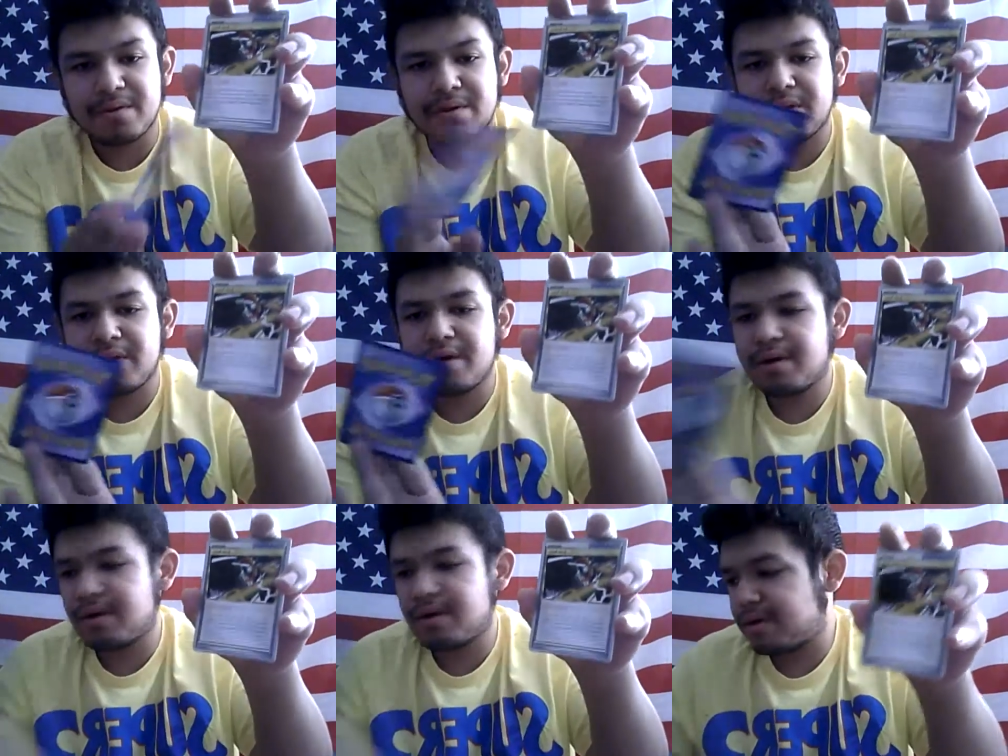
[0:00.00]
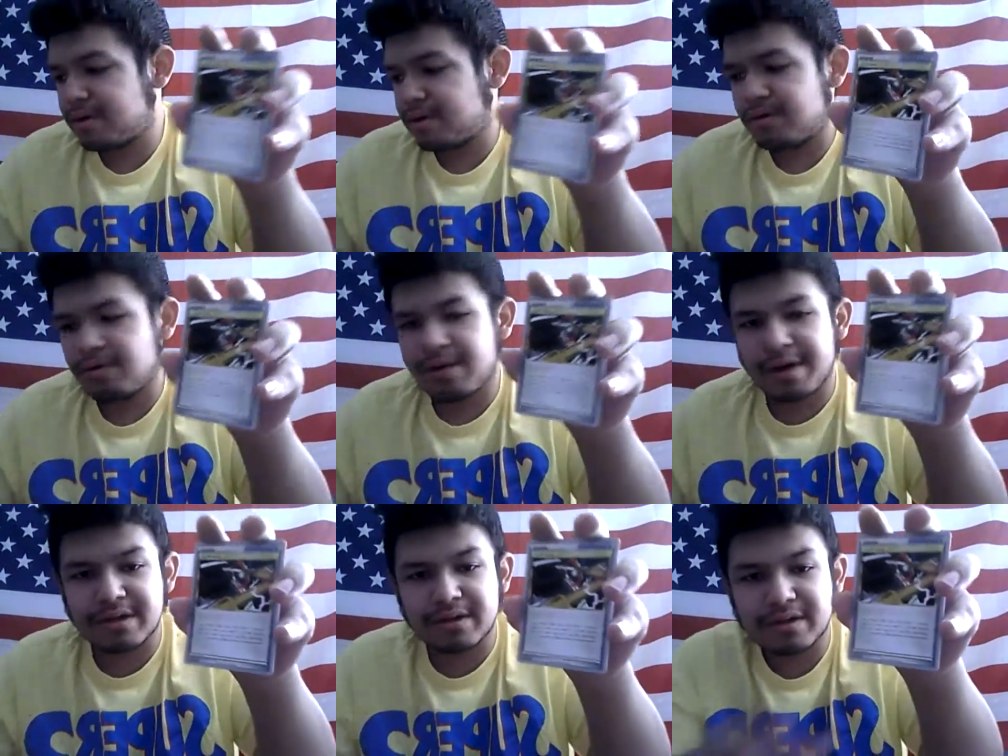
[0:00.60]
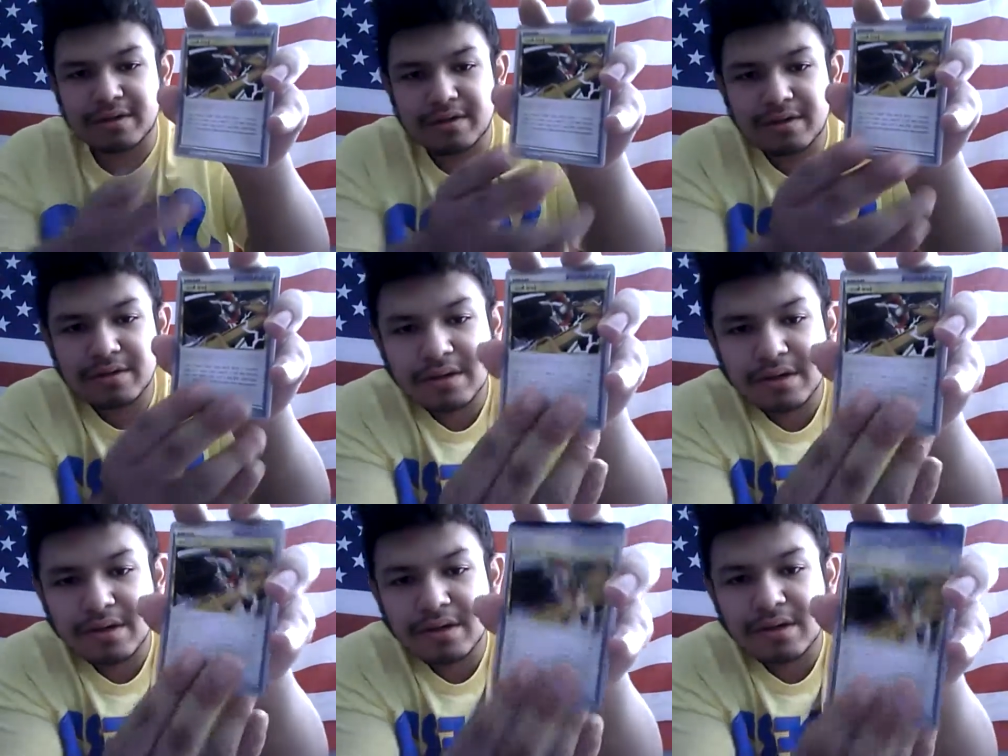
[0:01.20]
Uh-huh. You guys can
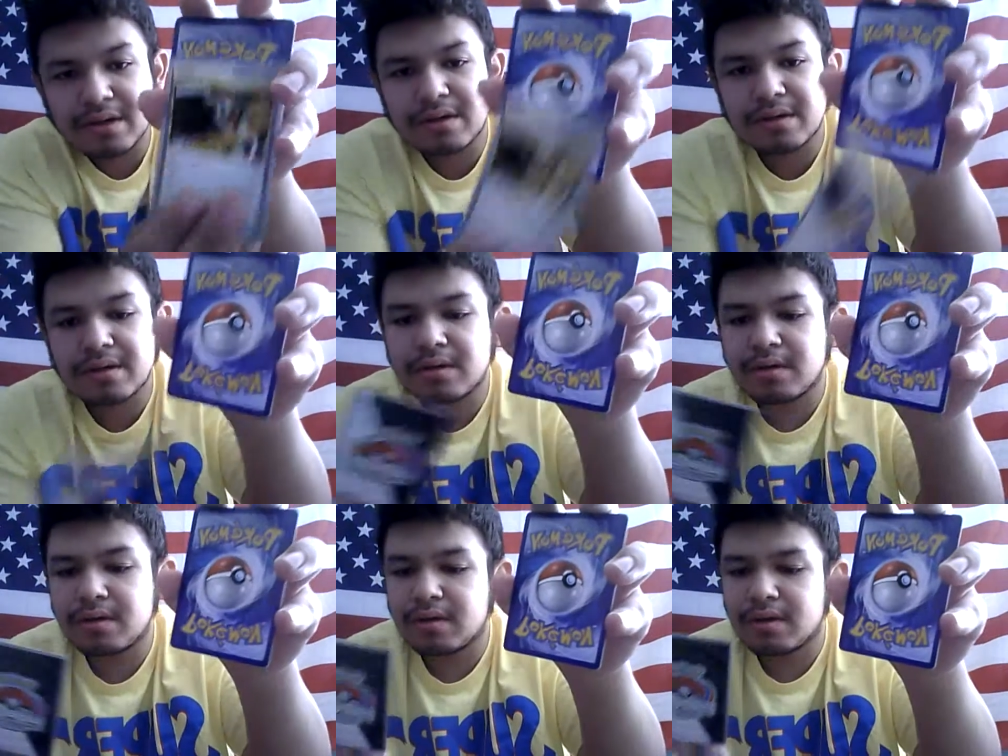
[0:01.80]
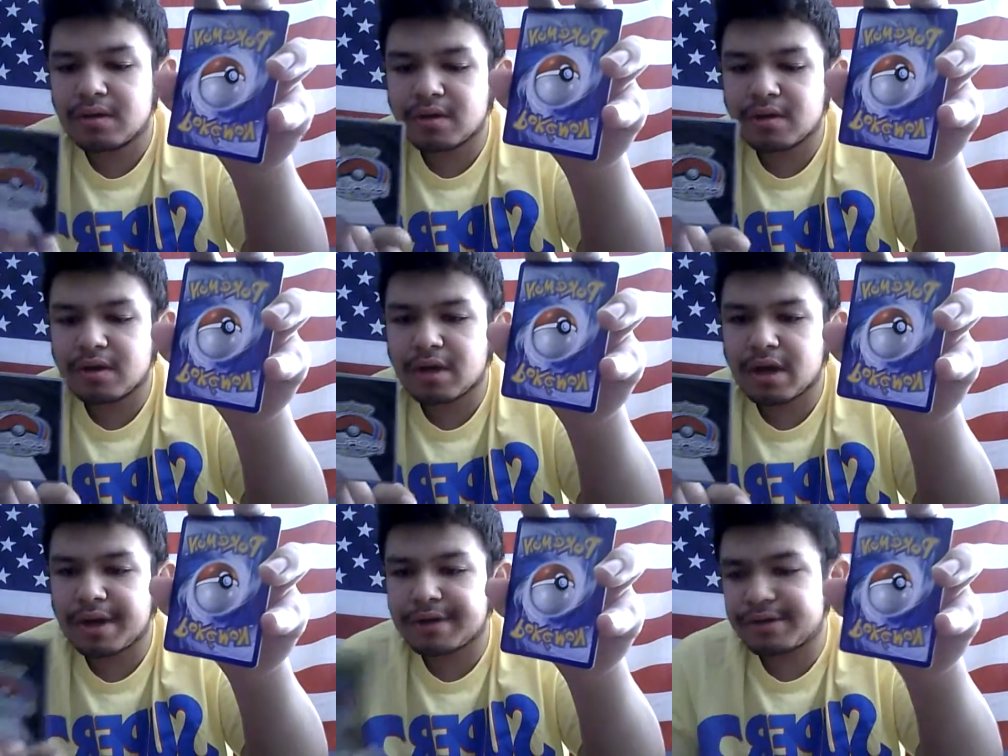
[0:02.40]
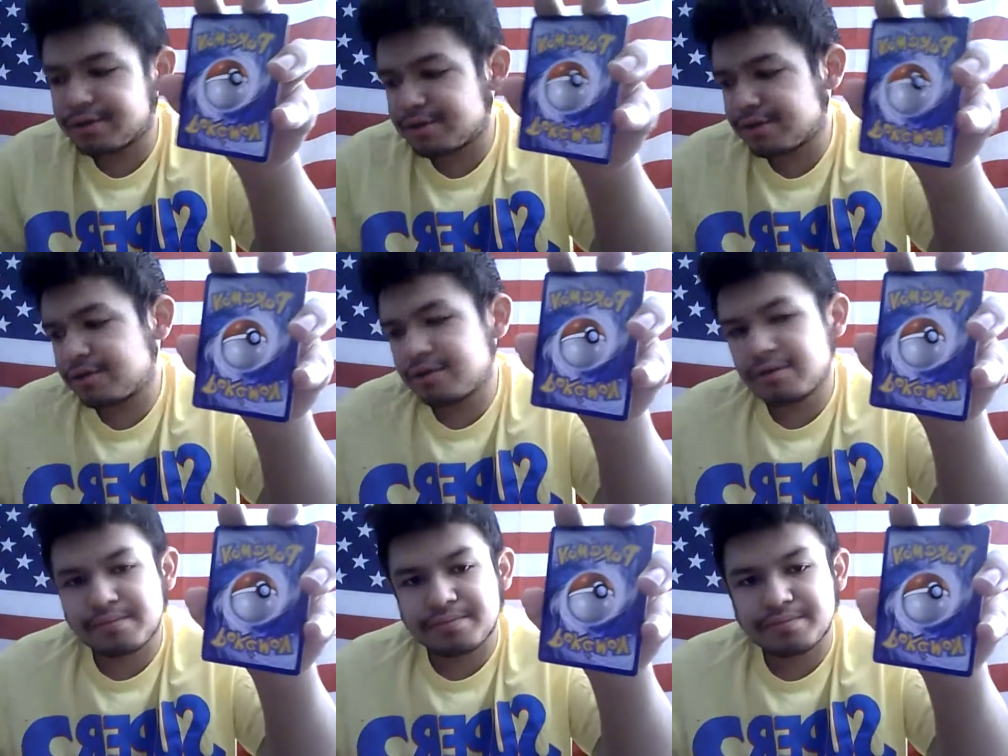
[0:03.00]
see.
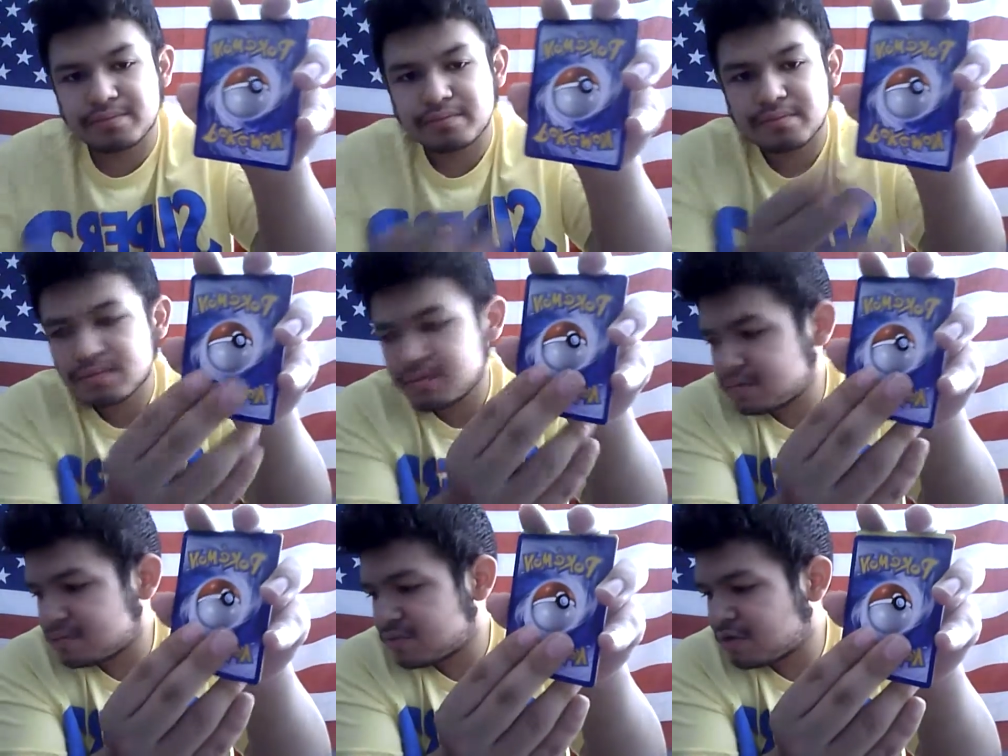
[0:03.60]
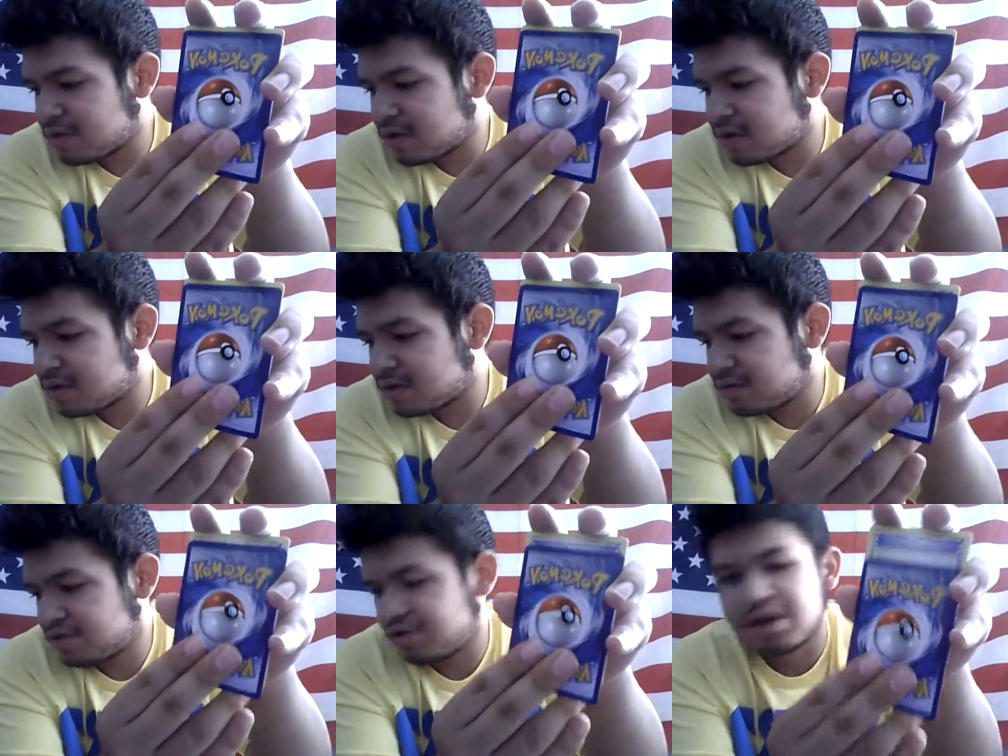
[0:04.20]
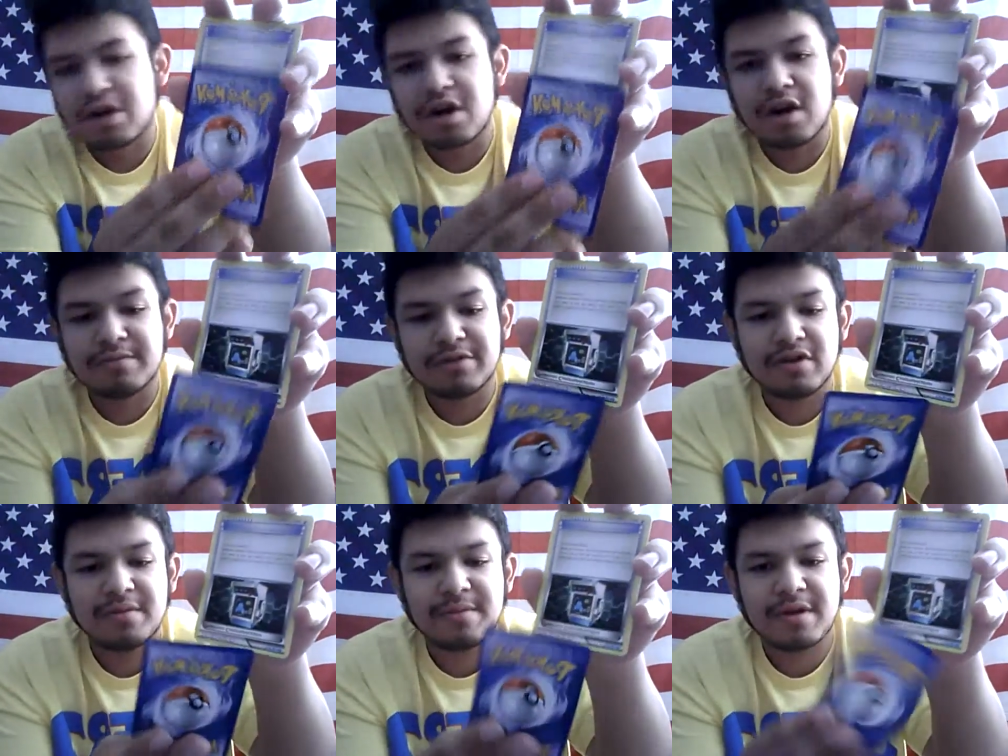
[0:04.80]
Catcher. Wait. Joker, I'm
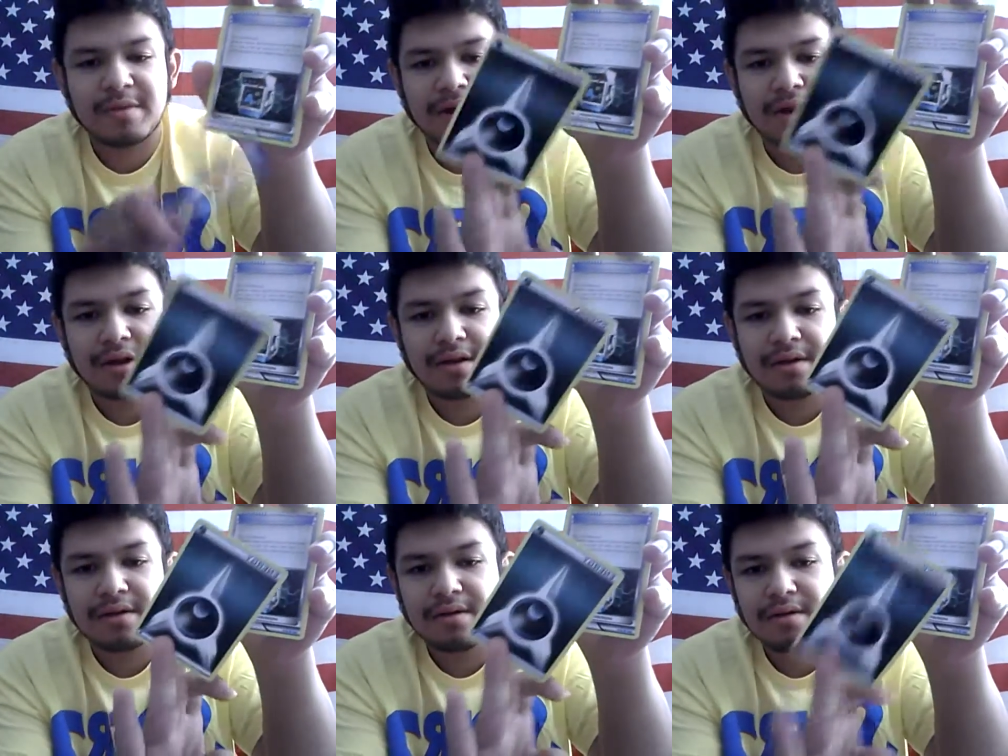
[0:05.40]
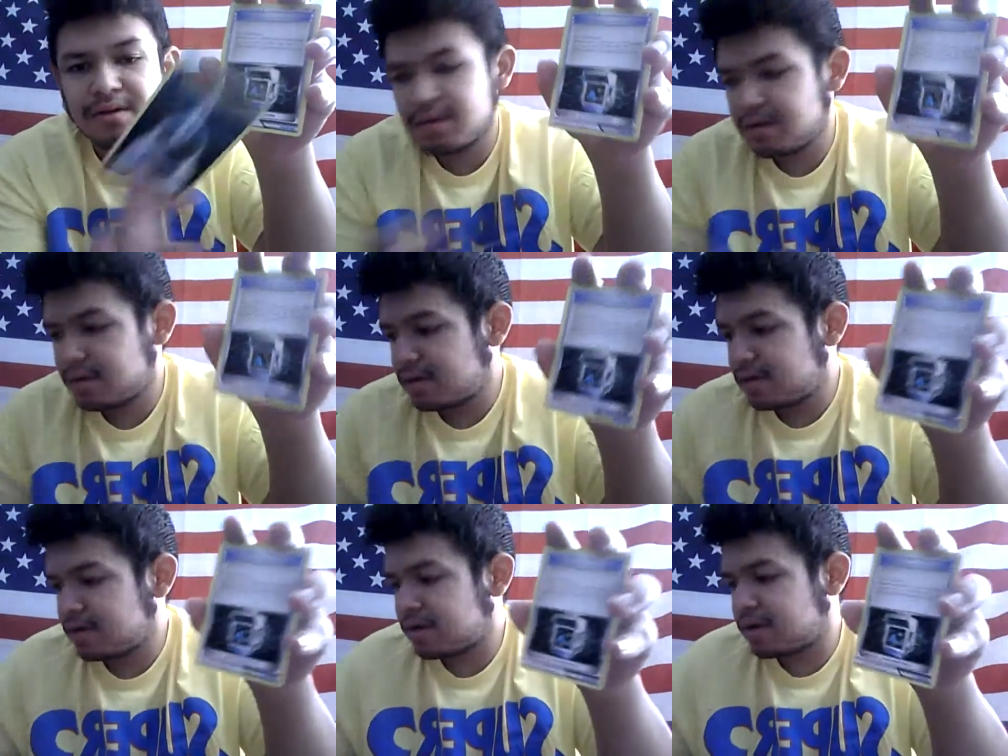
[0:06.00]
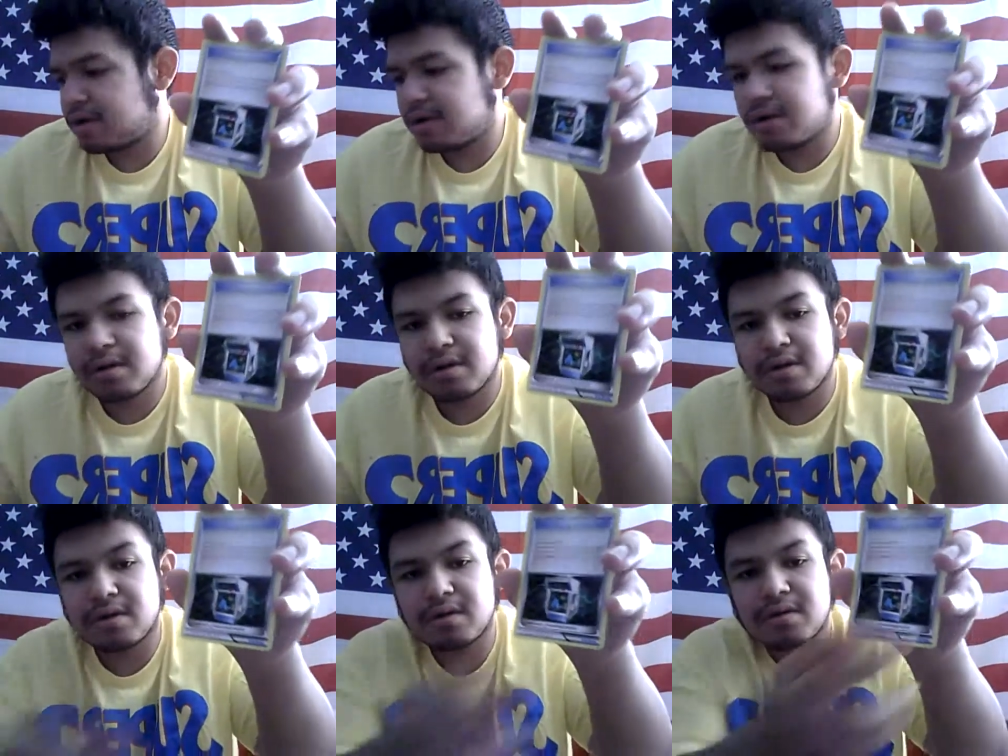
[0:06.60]
sorry, my bad.
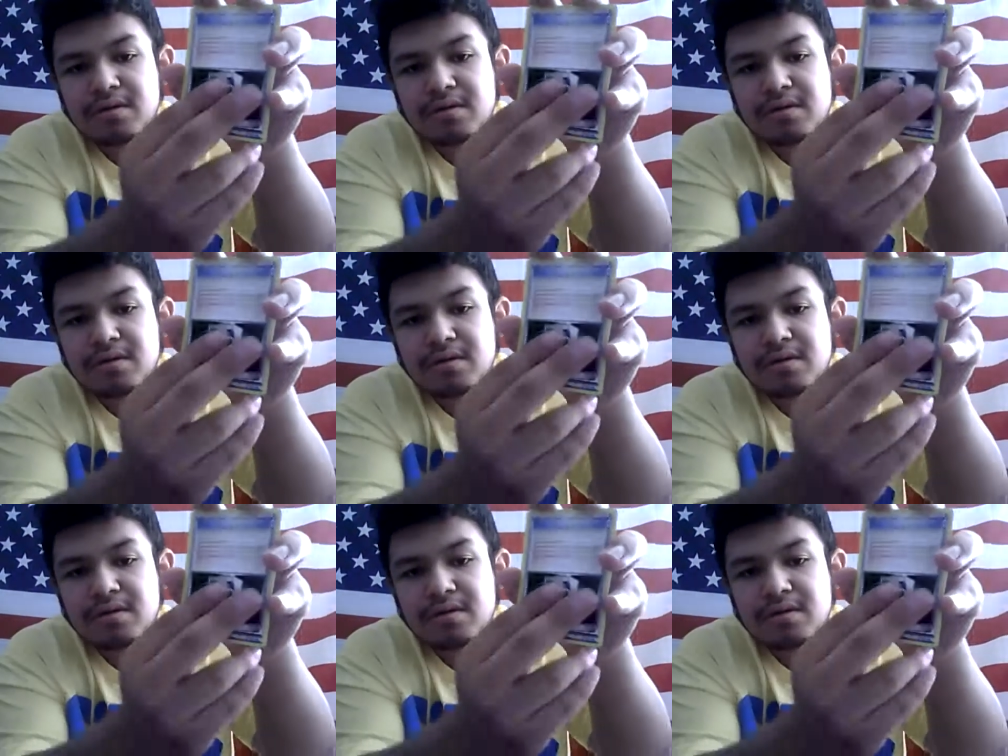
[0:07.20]
Uh-huh.